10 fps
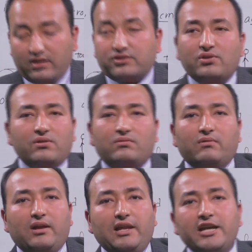
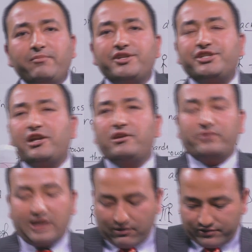So let me tell you
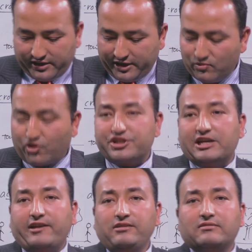without any more
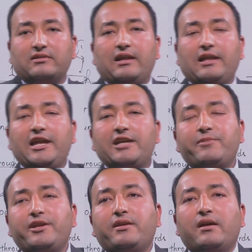delay, let
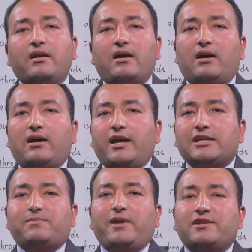me
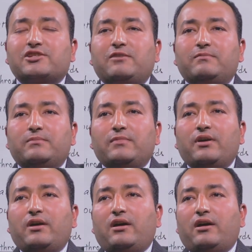explain some
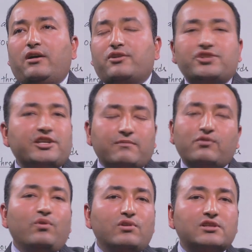set of
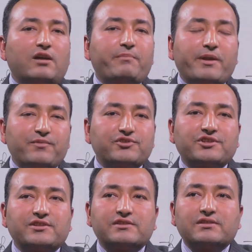rules of
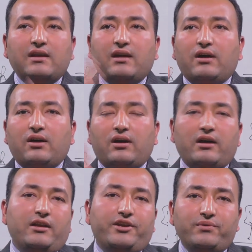prepositions,
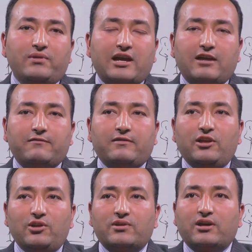and you will have a
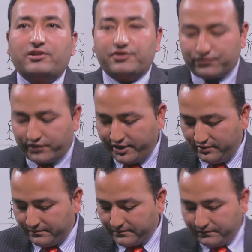look on the screen.